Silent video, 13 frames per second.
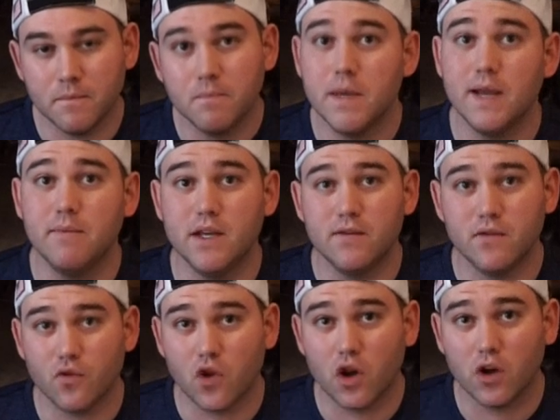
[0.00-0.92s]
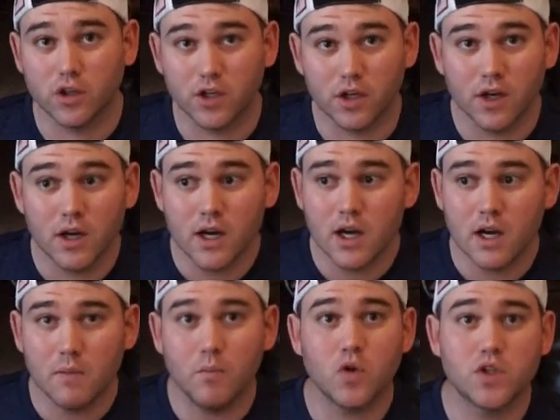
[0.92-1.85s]
maybe even longer.
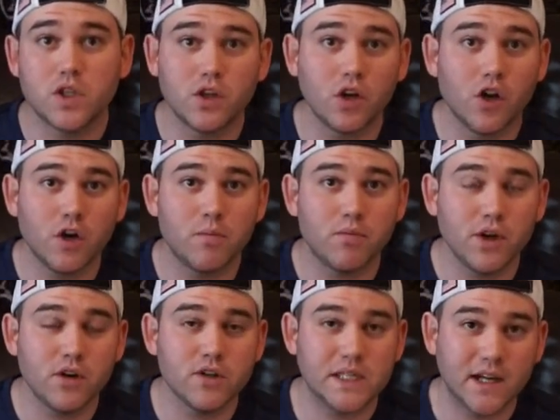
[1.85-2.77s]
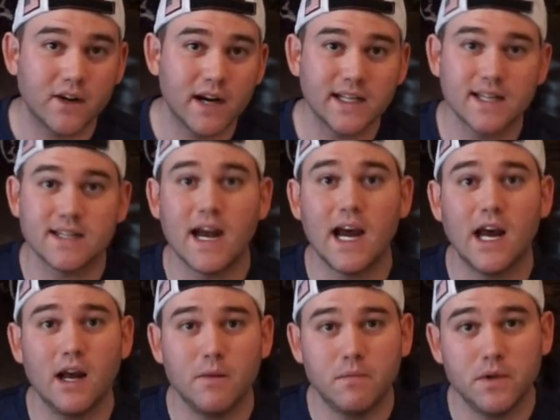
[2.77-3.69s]
most of the good breeders that are at the
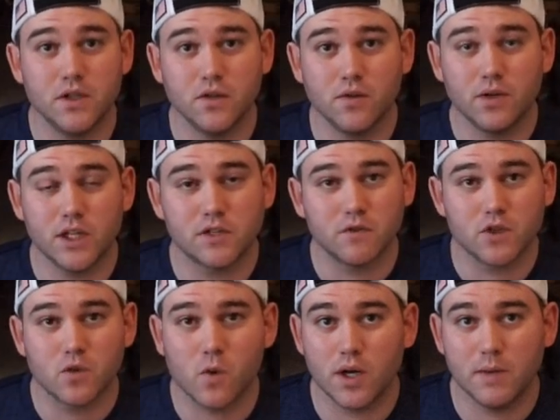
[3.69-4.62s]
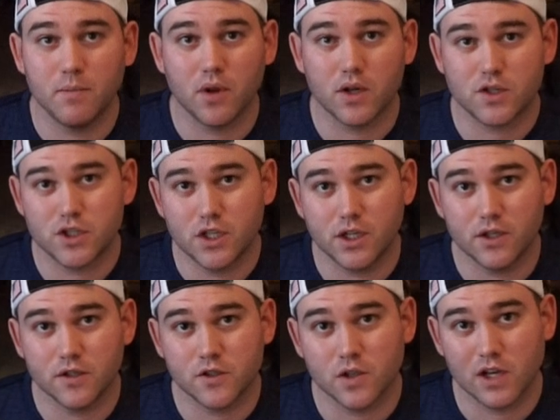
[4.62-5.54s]
top have been doing this for 20 plus
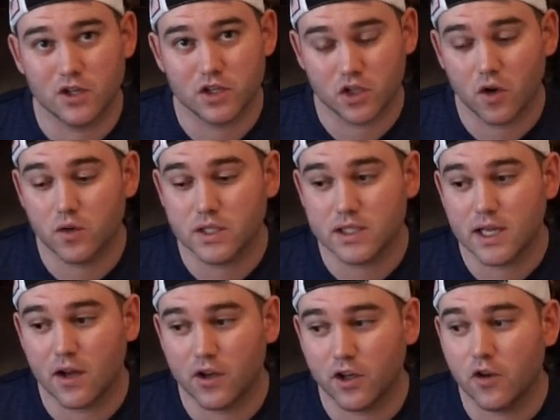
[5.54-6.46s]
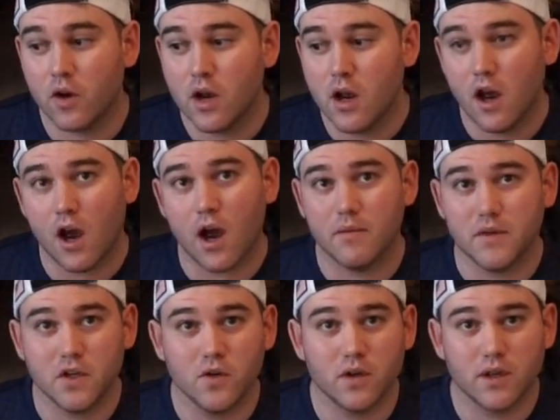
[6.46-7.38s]
years. So that just goes to tell you,
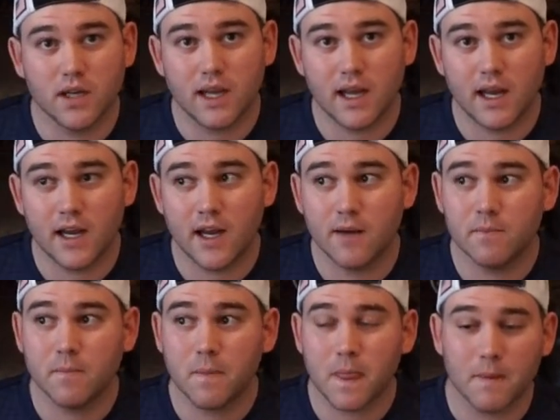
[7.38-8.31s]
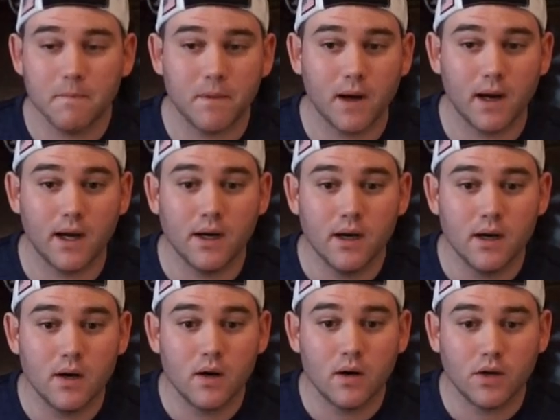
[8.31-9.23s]
I'm new to the game, but
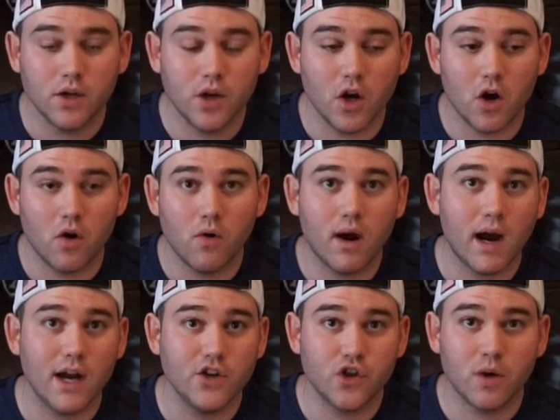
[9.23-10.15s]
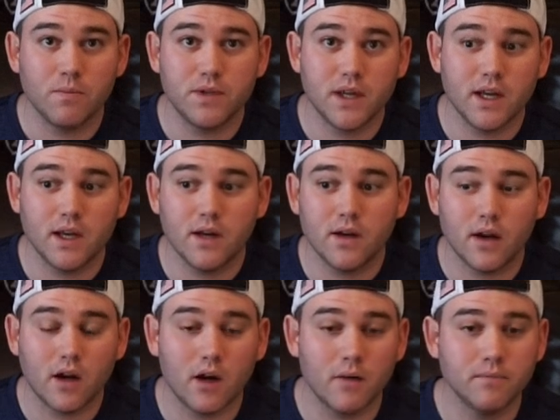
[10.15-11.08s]
you know, I jumped in,
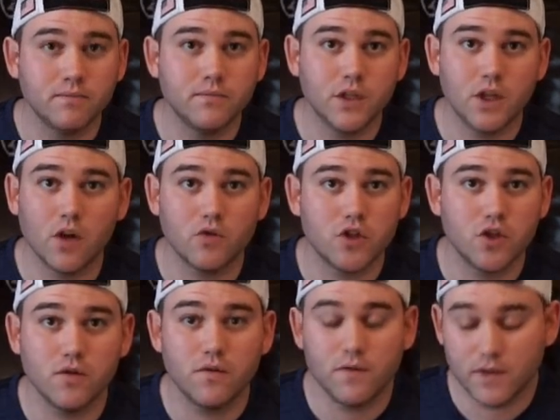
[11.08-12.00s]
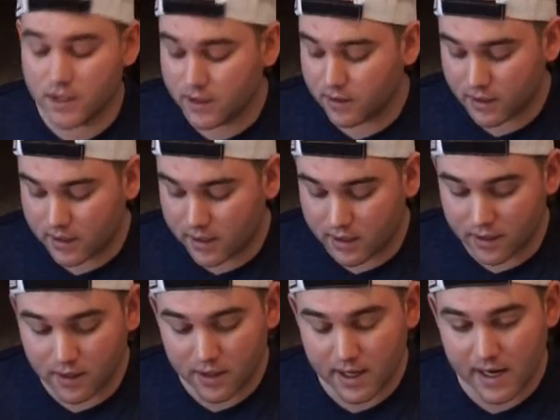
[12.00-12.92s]
you know, 2 feet
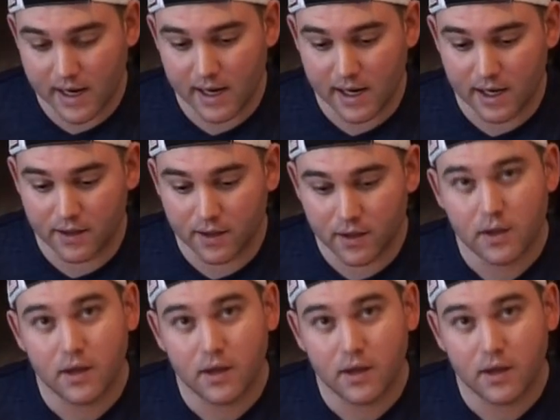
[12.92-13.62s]
in, and